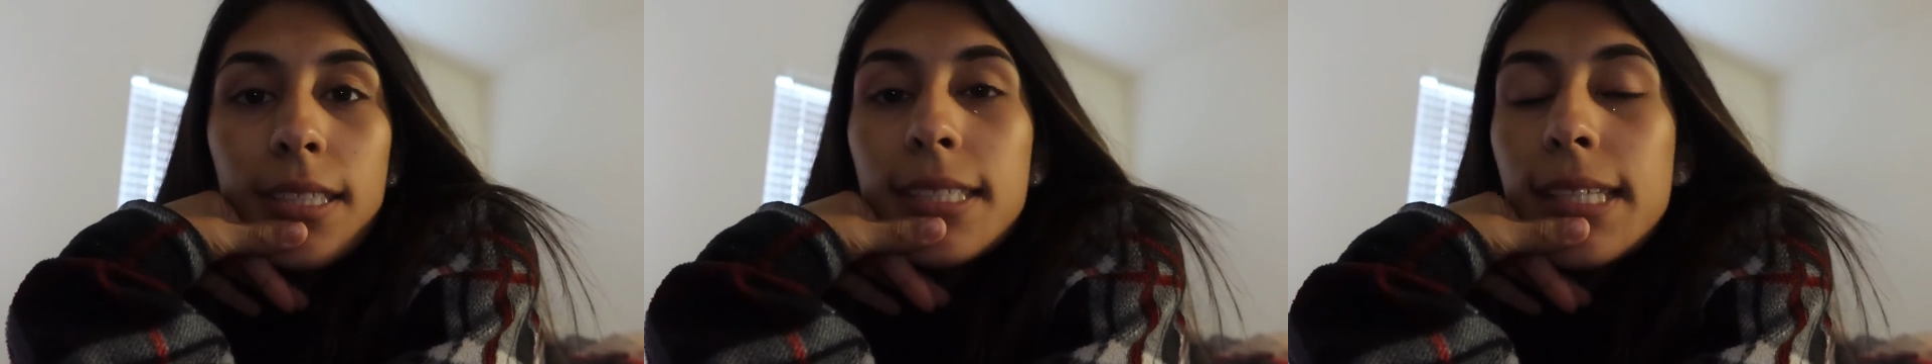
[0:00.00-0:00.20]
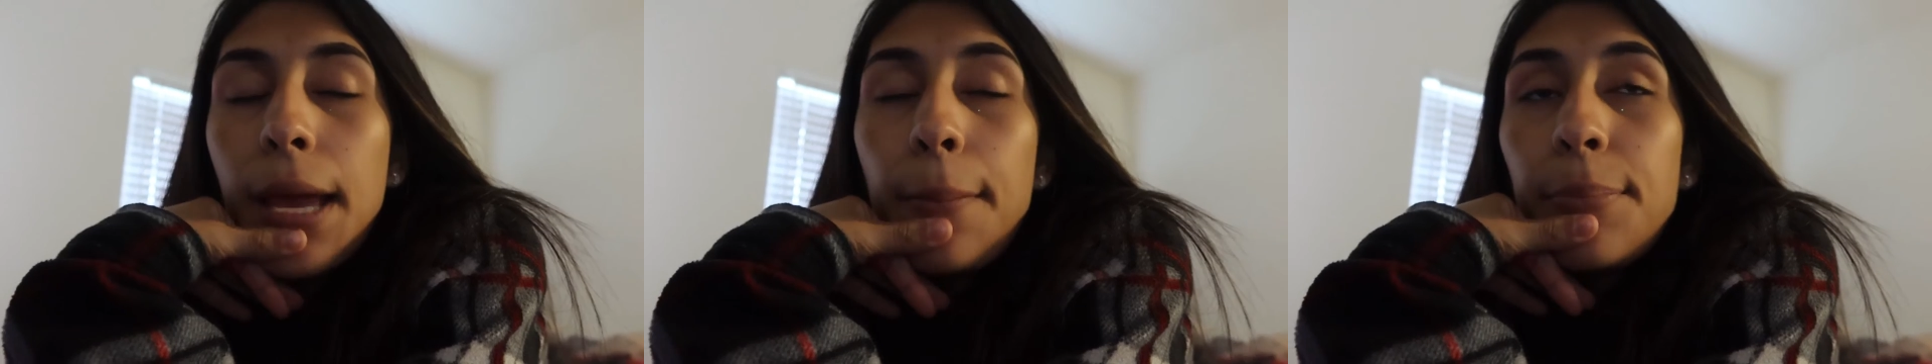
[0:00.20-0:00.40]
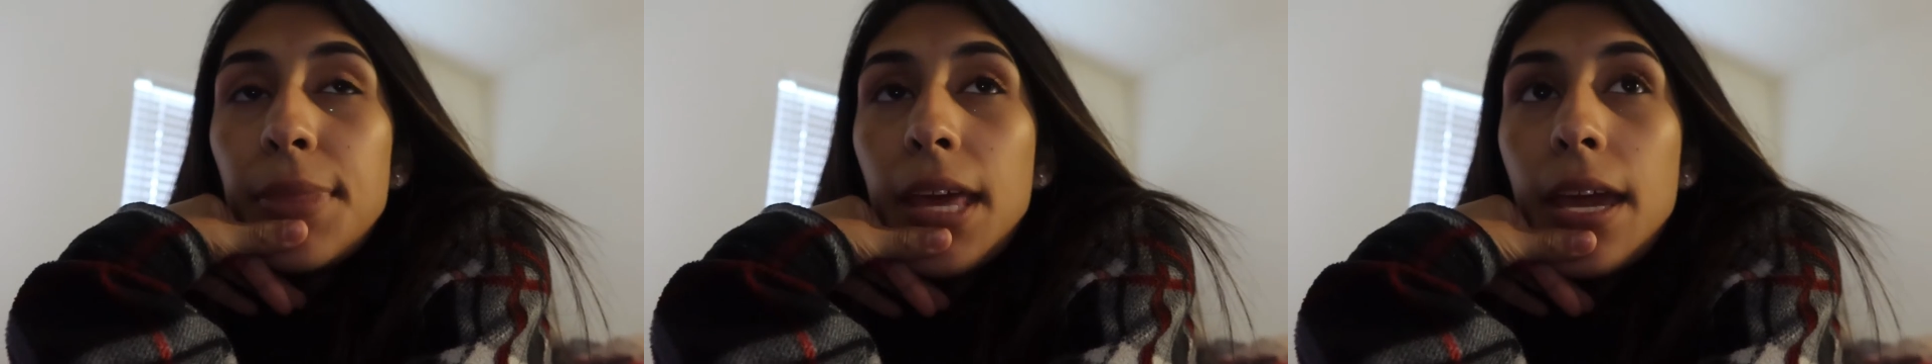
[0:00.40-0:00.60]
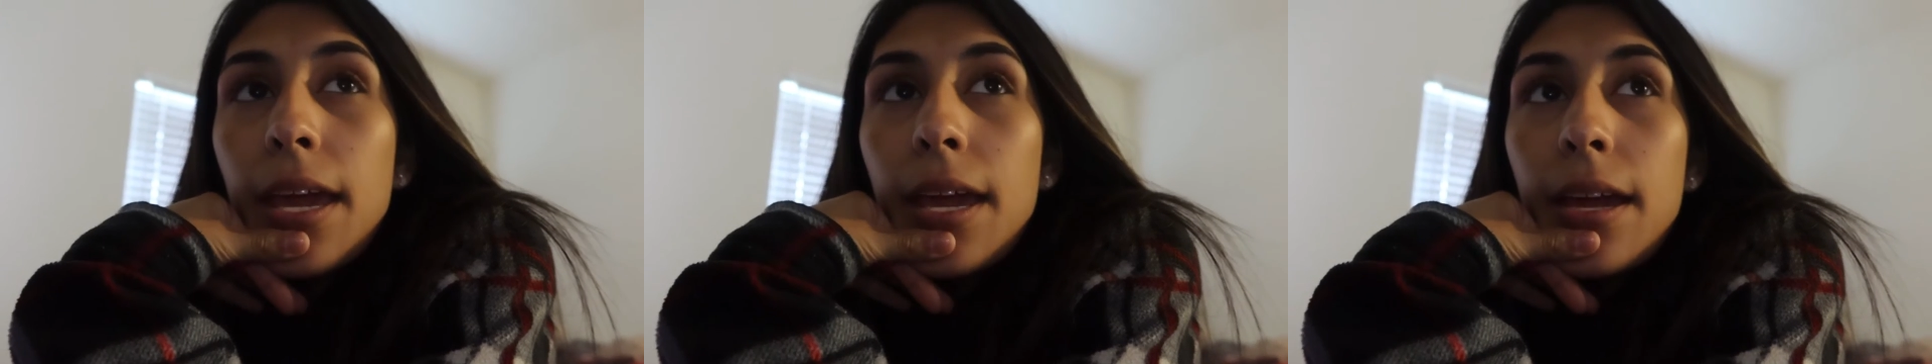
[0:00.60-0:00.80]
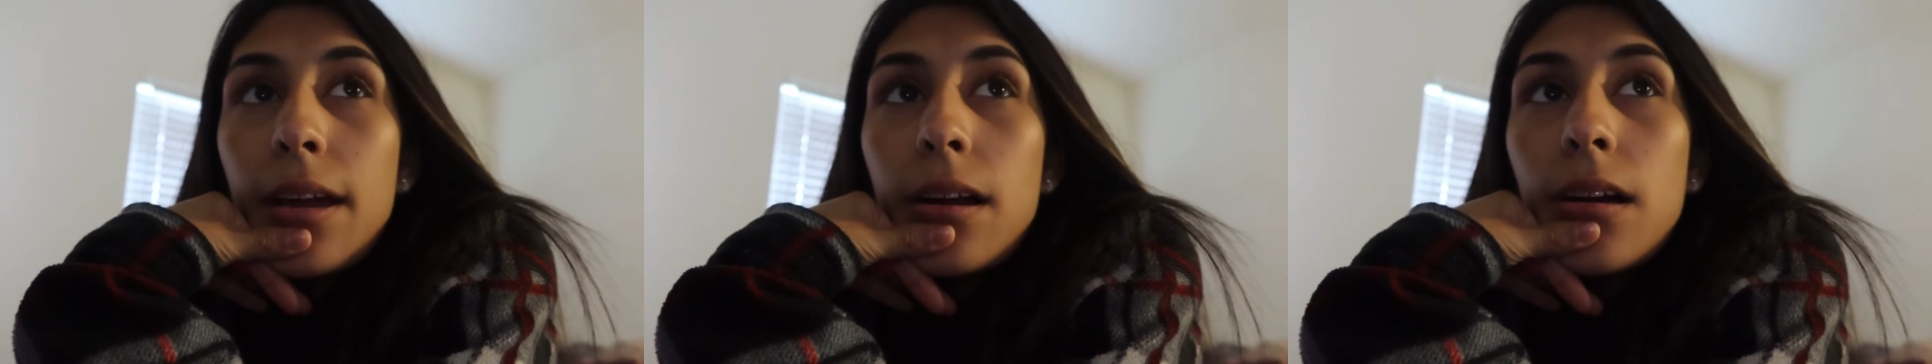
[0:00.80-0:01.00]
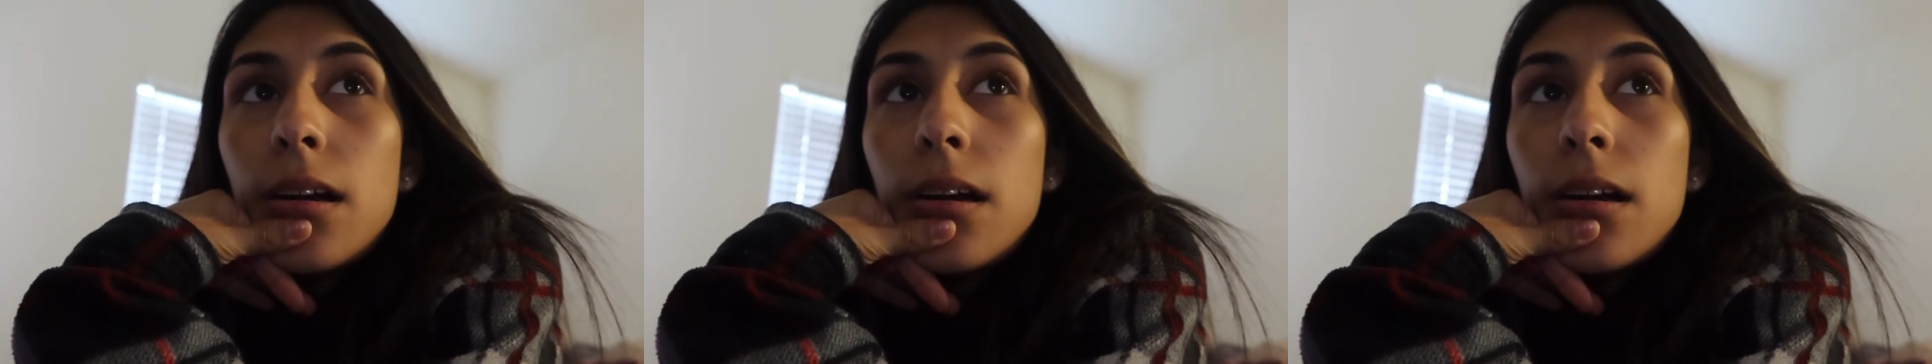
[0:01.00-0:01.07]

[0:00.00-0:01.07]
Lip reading: same thing,